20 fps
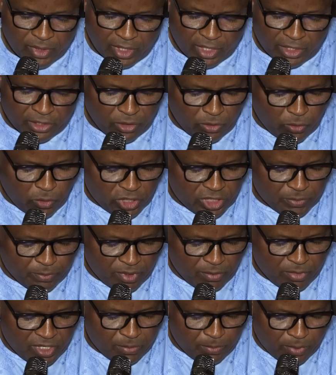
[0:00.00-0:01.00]
and encourage
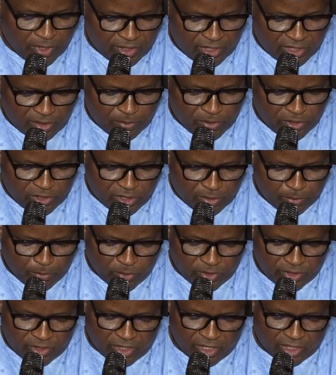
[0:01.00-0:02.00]
public participation in
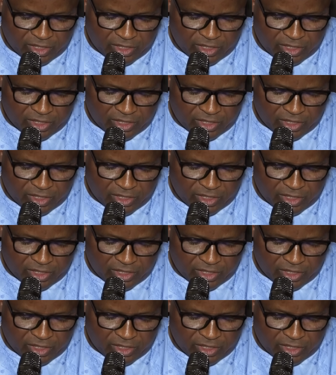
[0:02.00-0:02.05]
political